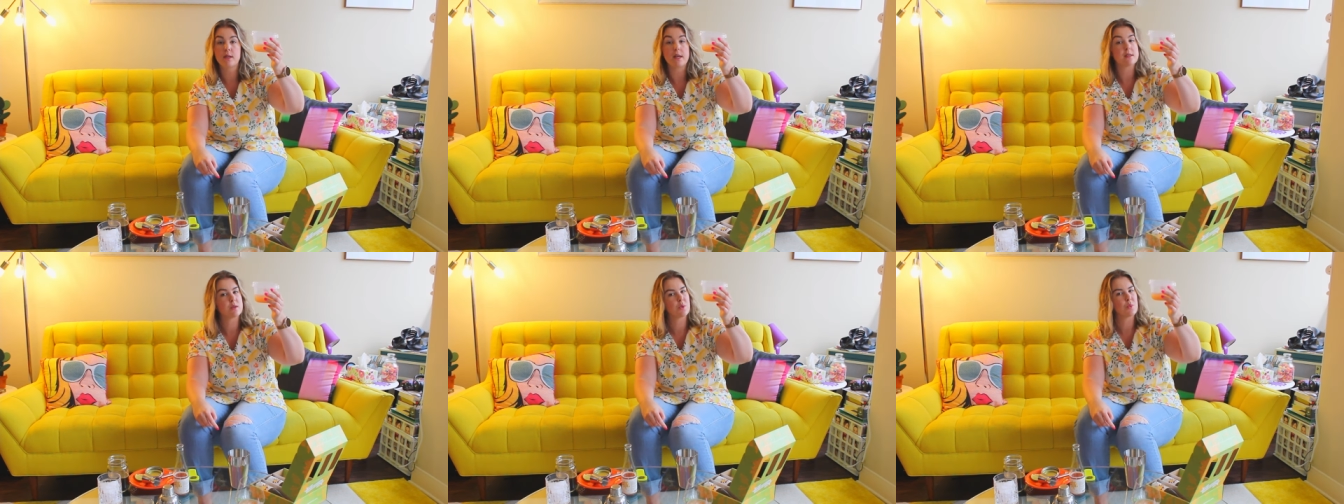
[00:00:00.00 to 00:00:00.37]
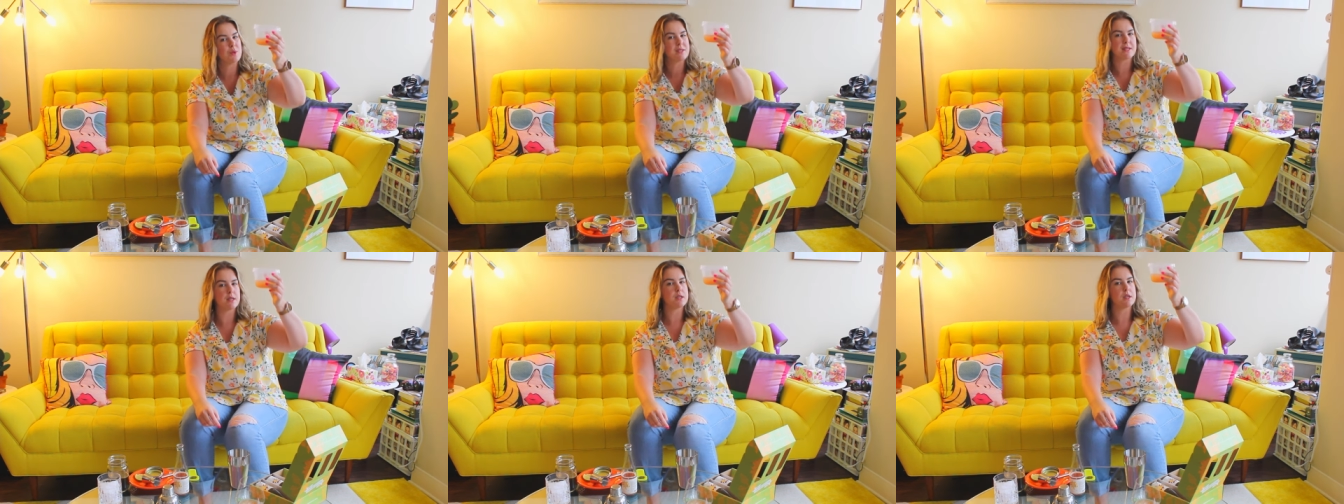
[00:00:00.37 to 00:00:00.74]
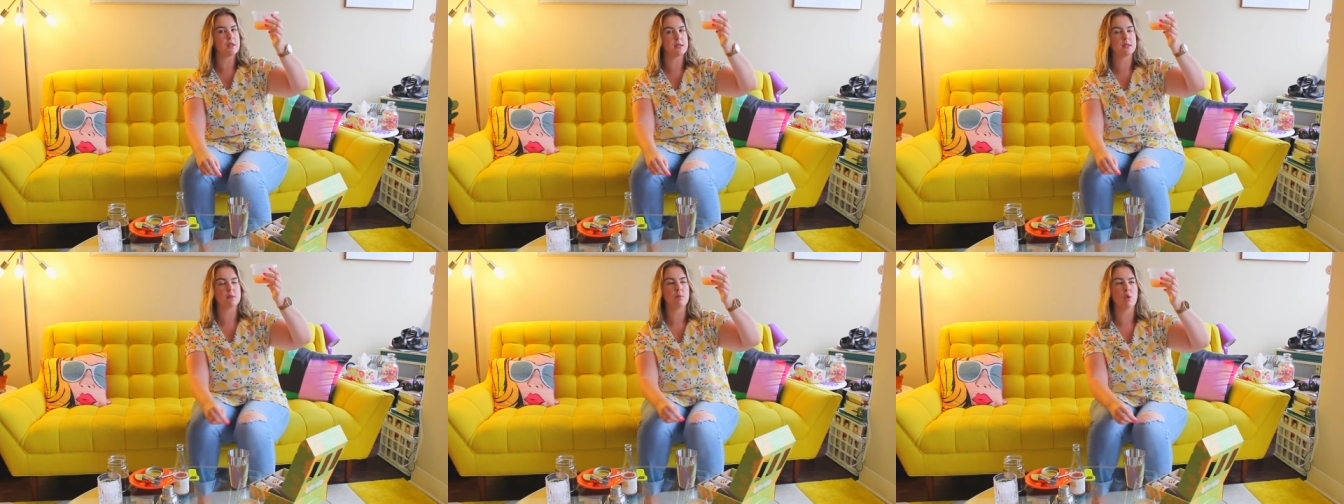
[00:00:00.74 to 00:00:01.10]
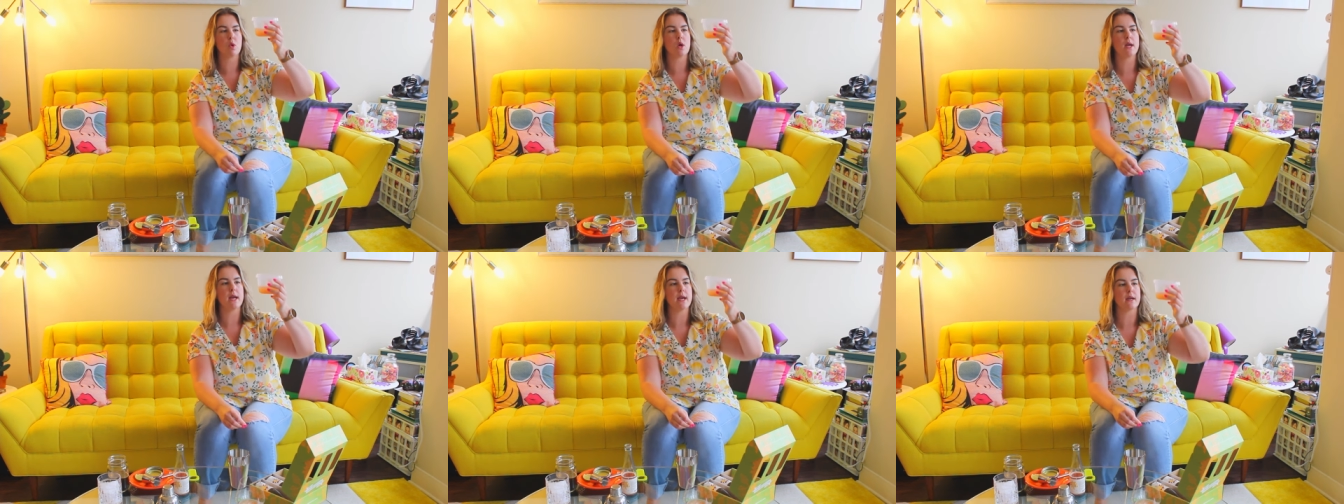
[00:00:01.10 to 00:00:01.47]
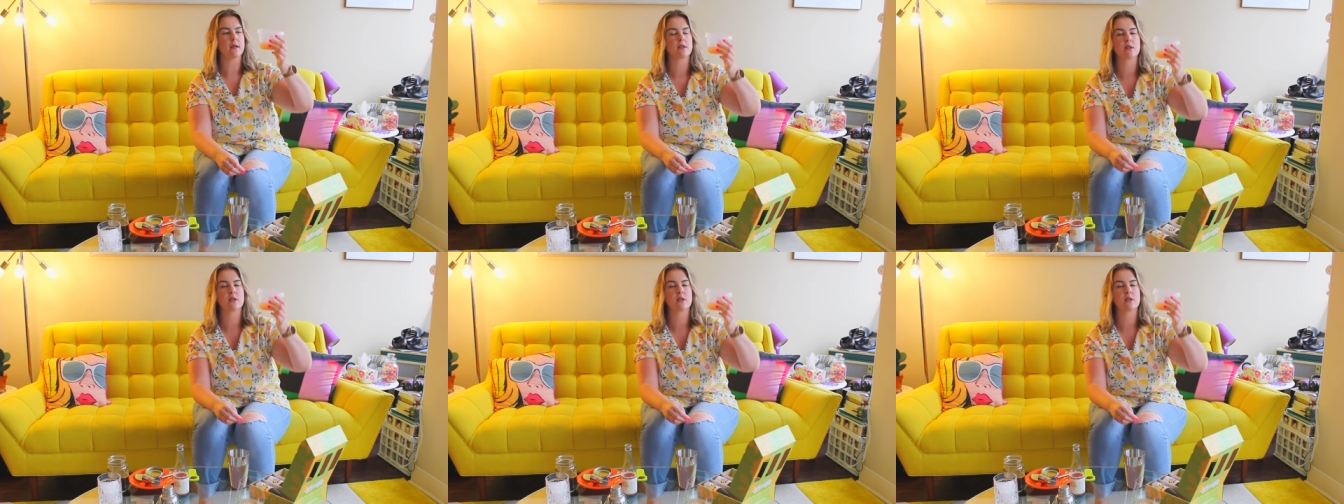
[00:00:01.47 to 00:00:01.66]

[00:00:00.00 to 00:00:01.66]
I squeezed it this morning,